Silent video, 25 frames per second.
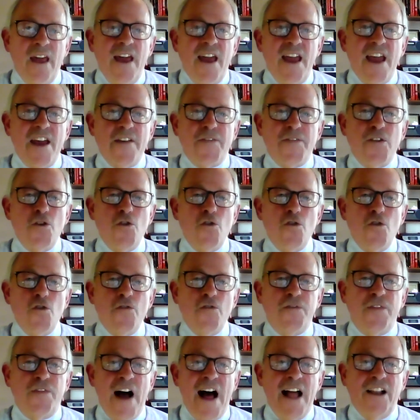if you
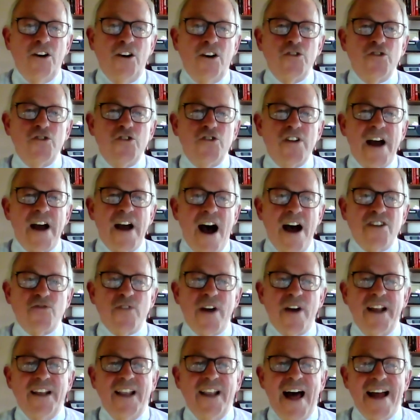follow
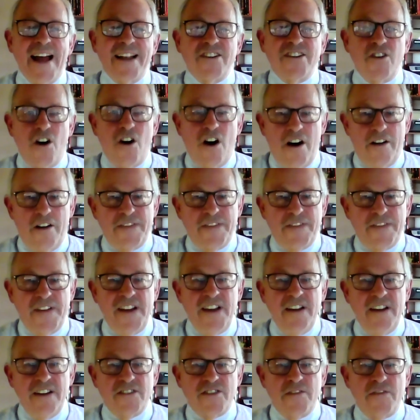Andrei Lankov, he
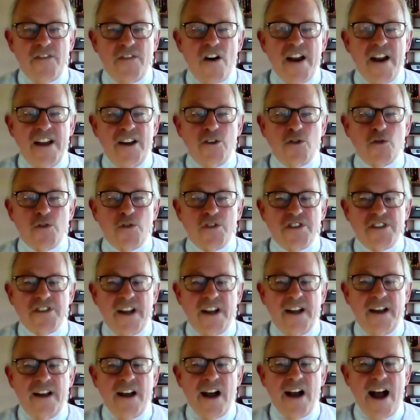is a very
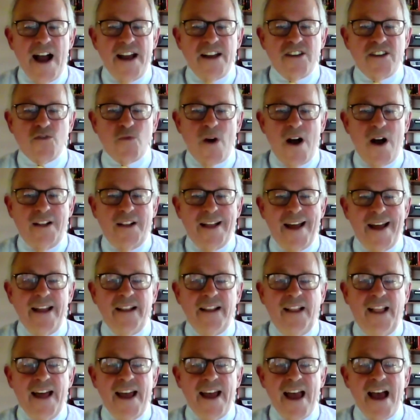interesting guy as well.
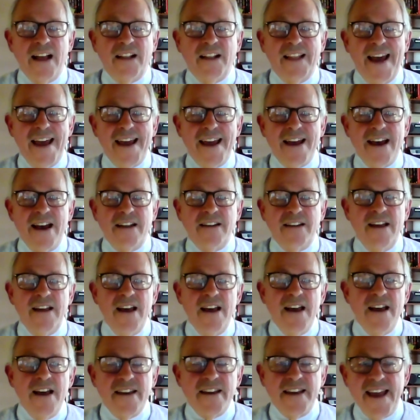L A N
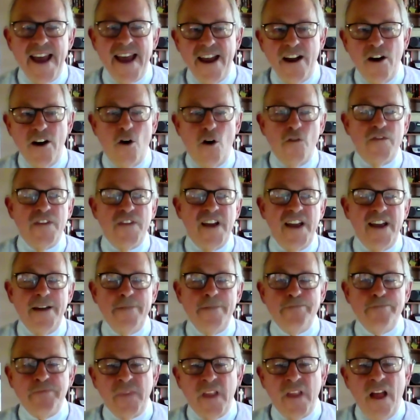K O
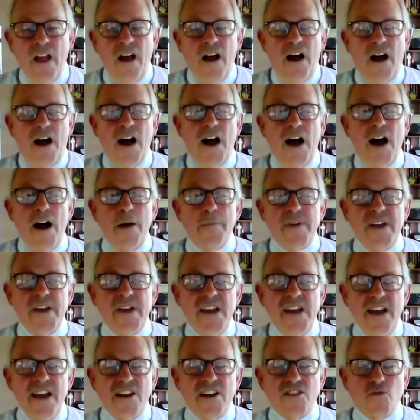V. Um,
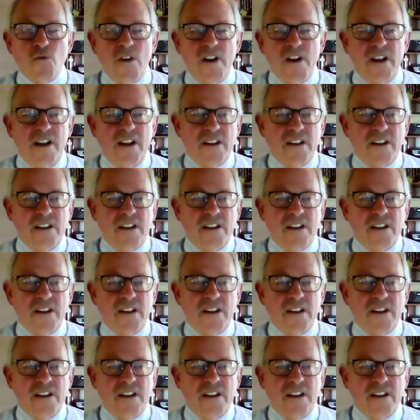he has written